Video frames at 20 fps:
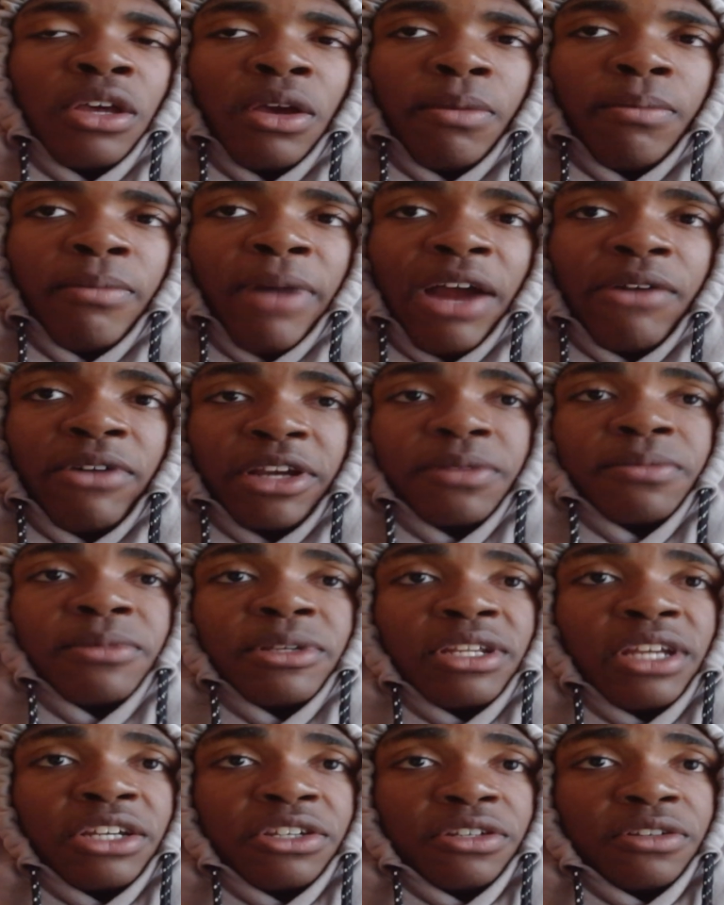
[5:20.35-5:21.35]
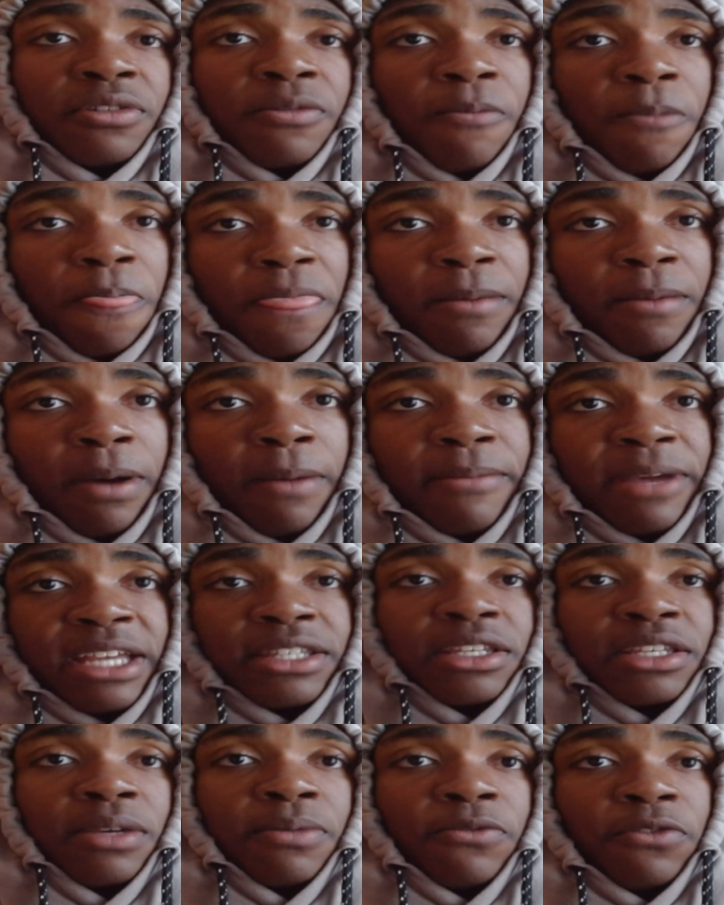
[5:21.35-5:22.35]
My recommendation and my main
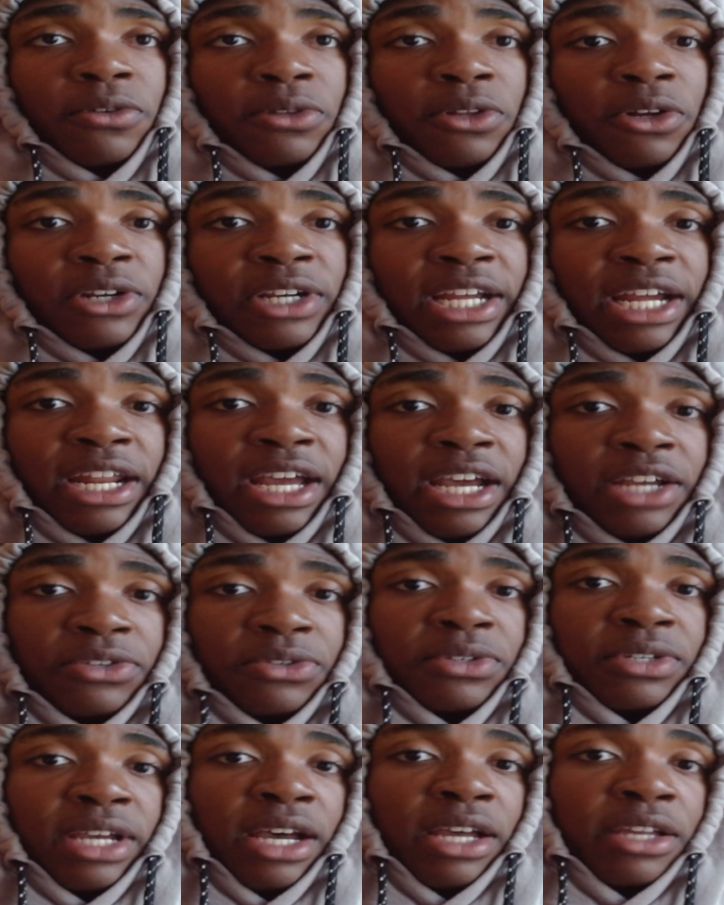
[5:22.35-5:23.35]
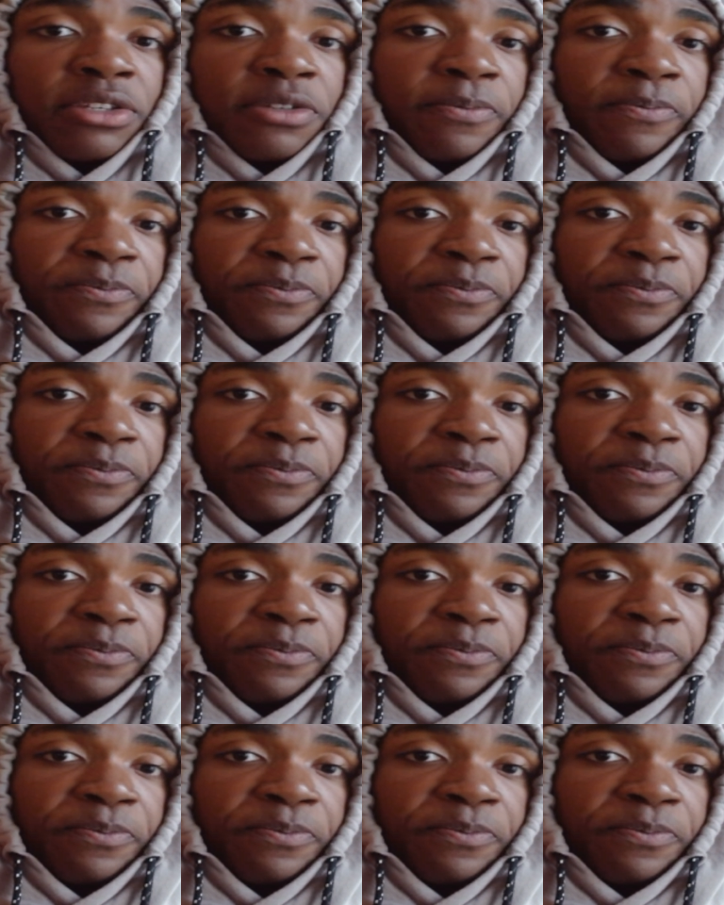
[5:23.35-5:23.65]
tip for learning how to exercise